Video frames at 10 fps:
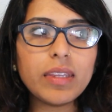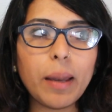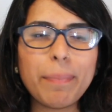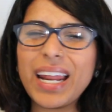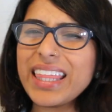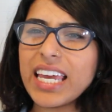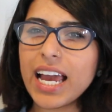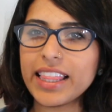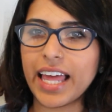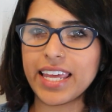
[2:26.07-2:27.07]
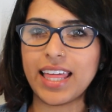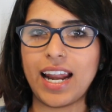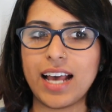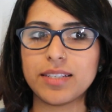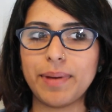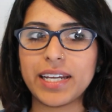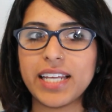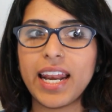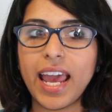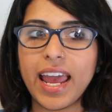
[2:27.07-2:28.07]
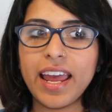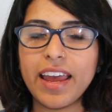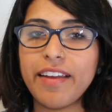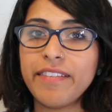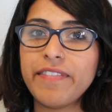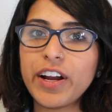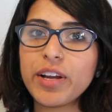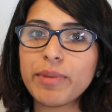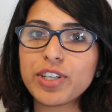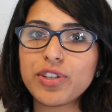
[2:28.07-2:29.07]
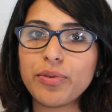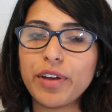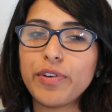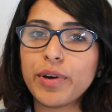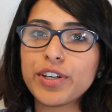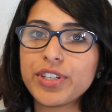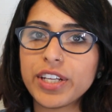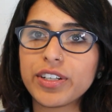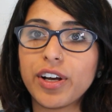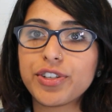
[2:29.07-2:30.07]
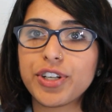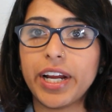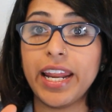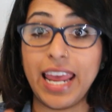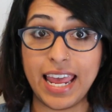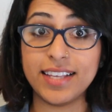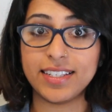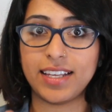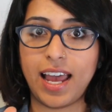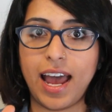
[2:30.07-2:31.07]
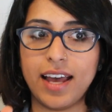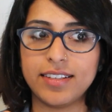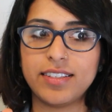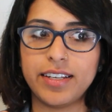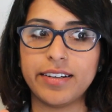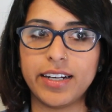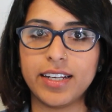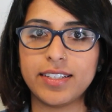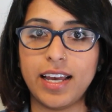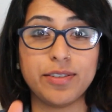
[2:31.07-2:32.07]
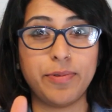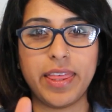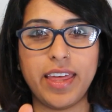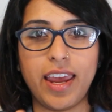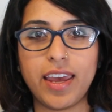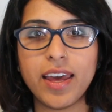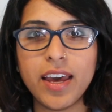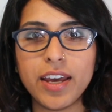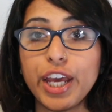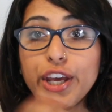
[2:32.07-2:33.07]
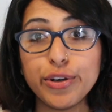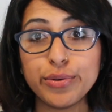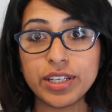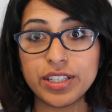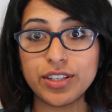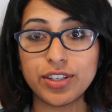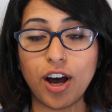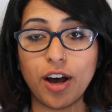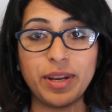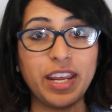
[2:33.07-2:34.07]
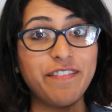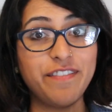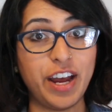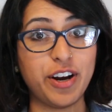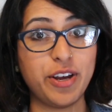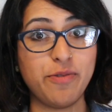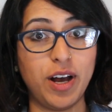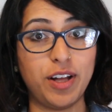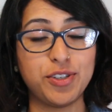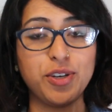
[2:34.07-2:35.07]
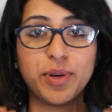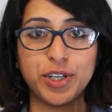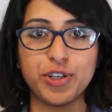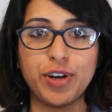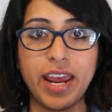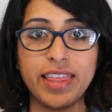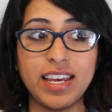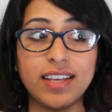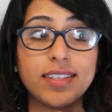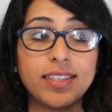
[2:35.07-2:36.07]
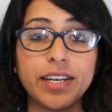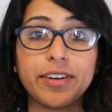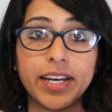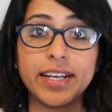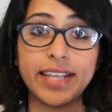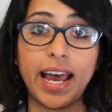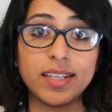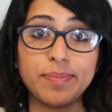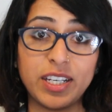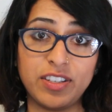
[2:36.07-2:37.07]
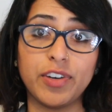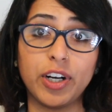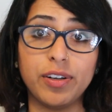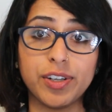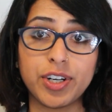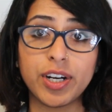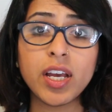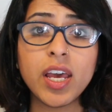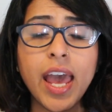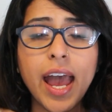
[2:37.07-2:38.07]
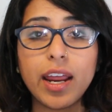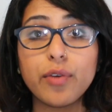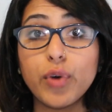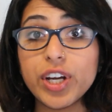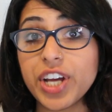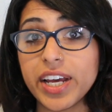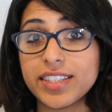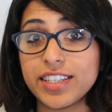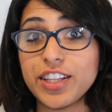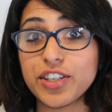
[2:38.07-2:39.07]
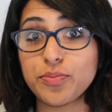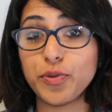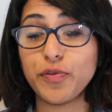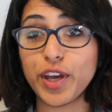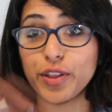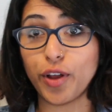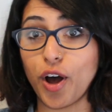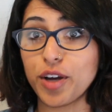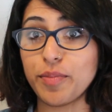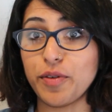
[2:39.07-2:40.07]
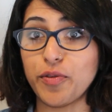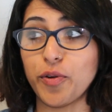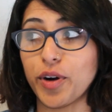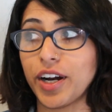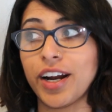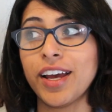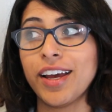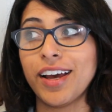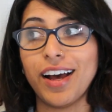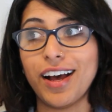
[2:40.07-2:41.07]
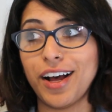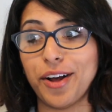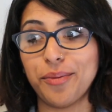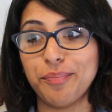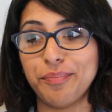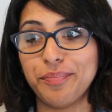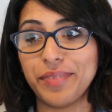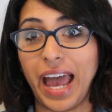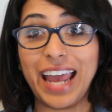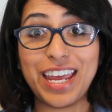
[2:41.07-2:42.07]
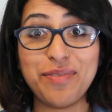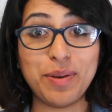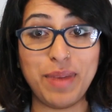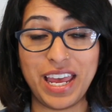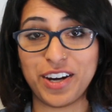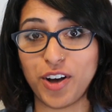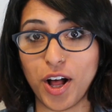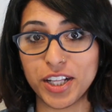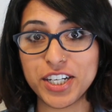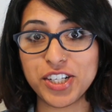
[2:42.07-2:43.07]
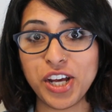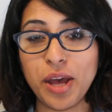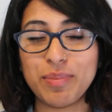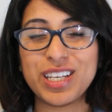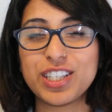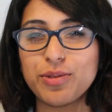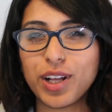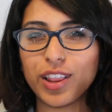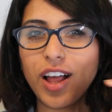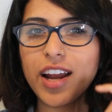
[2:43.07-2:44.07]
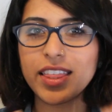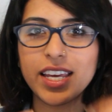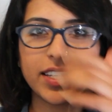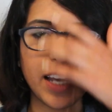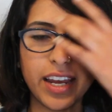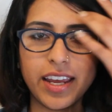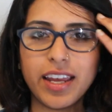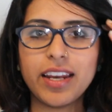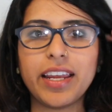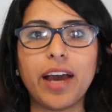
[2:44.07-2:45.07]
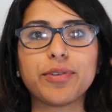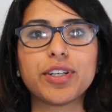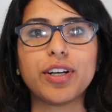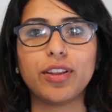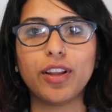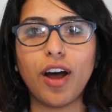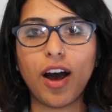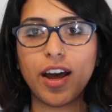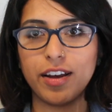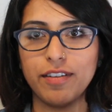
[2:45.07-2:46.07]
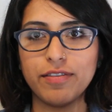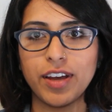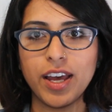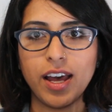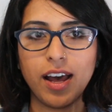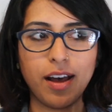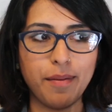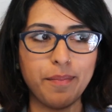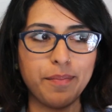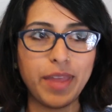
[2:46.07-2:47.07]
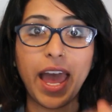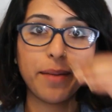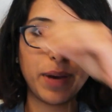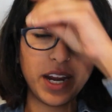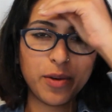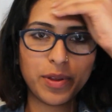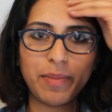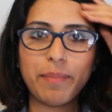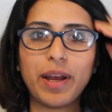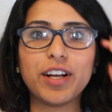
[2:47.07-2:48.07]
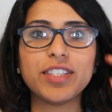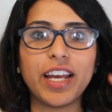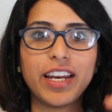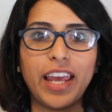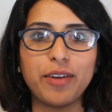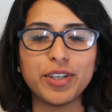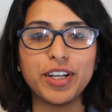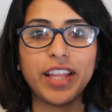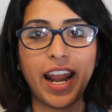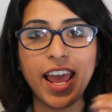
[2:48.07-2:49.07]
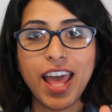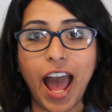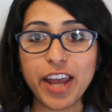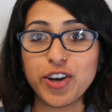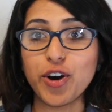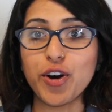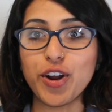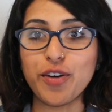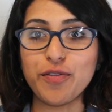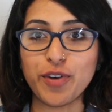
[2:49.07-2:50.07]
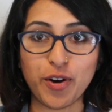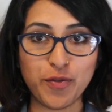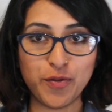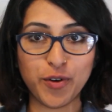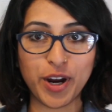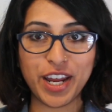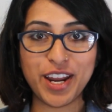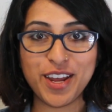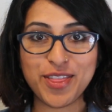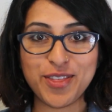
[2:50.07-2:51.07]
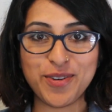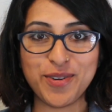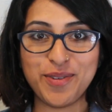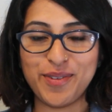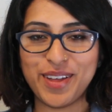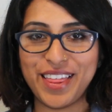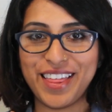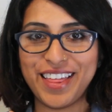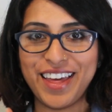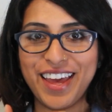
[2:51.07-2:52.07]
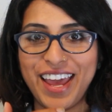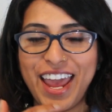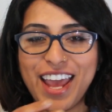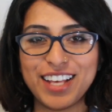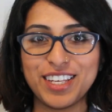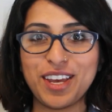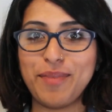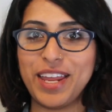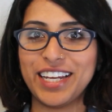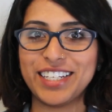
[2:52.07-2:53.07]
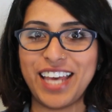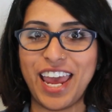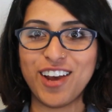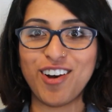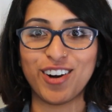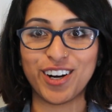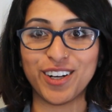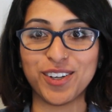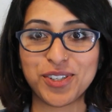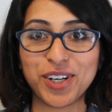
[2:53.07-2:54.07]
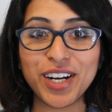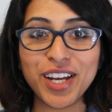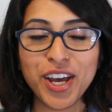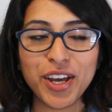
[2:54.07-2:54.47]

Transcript: But I think I like that aspect, and very much so. If you understand the culture, it is as serious as we think. He uses his comedy very well to portray these serious aspects of our culture, and I wish I had seen this movie long before I even began college, because there were a lot of things I encountered, a lot of headbutting with my parents I encountered that I could have avoided through his comedic take on our culture.